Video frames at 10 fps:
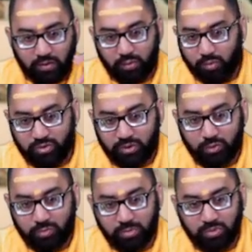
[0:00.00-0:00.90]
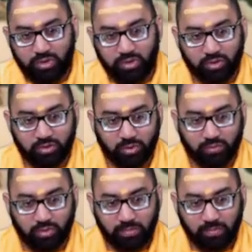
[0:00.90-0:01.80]
If you see two people sitting on a
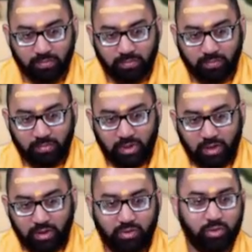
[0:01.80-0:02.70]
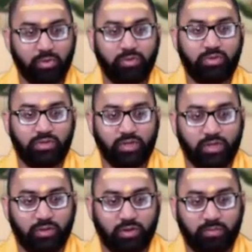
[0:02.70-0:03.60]
sofa, they're both just
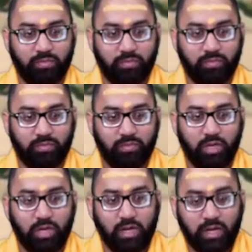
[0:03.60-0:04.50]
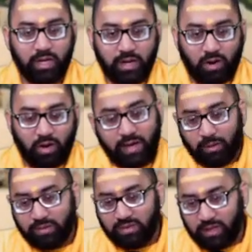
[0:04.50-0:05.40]
sitting there. On the
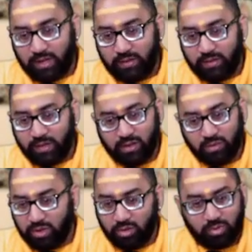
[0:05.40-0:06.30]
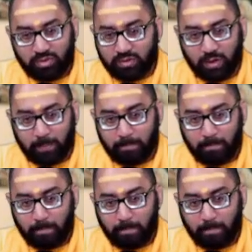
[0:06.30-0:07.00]
outside, it can look like they're both the same.